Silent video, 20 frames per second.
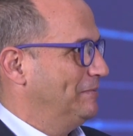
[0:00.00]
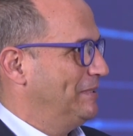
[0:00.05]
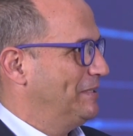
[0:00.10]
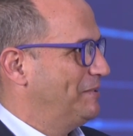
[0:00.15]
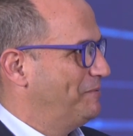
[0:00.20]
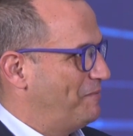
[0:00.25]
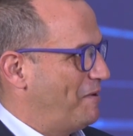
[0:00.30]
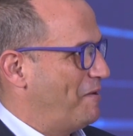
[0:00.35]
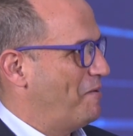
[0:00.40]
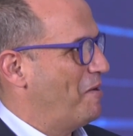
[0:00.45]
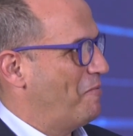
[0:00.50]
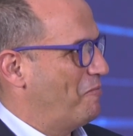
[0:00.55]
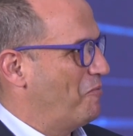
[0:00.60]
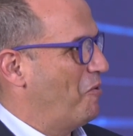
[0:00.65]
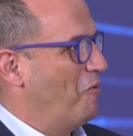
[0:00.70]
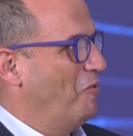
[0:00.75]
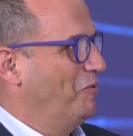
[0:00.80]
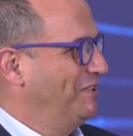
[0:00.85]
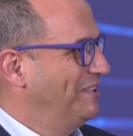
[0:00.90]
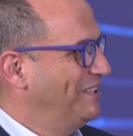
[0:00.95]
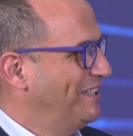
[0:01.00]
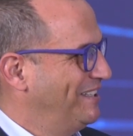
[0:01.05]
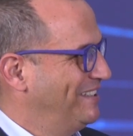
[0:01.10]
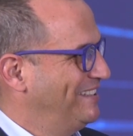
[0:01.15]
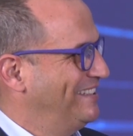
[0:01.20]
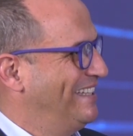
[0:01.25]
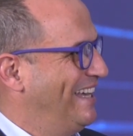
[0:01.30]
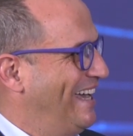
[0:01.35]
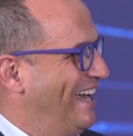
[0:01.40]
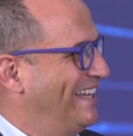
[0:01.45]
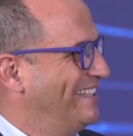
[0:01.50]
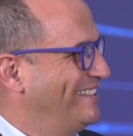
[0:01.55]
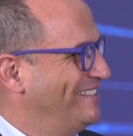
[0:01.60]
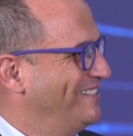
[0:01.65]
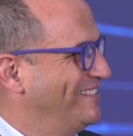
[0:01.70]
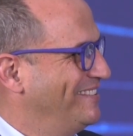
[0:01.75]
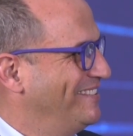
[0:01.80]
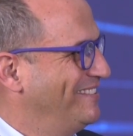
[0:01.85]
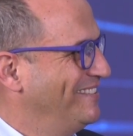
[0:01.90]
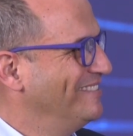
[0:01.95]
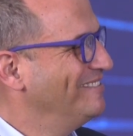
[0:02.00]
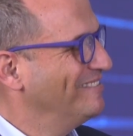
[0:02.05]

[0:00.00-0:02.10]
It's very broad that, you know.